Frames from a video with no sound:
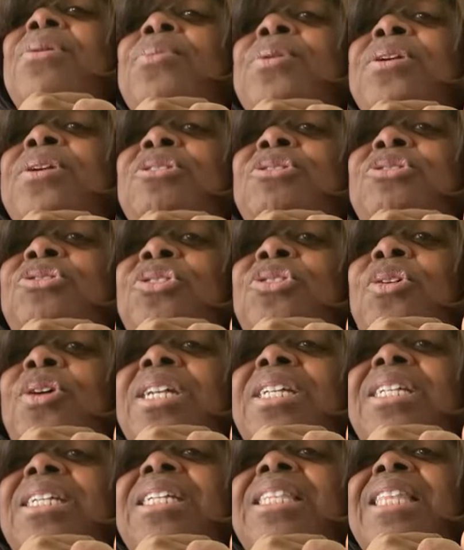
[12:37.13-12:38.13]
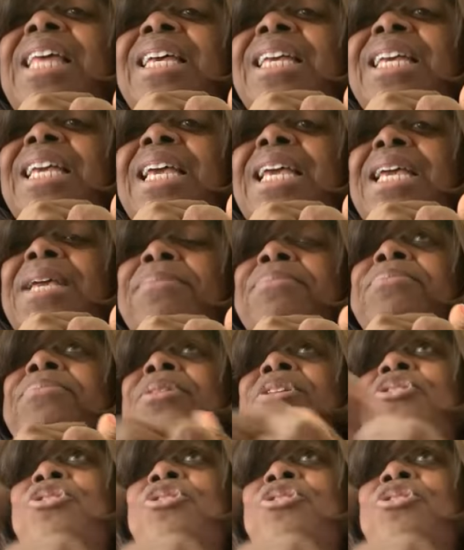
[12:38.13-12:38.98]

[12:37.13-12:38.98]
when you started in that game.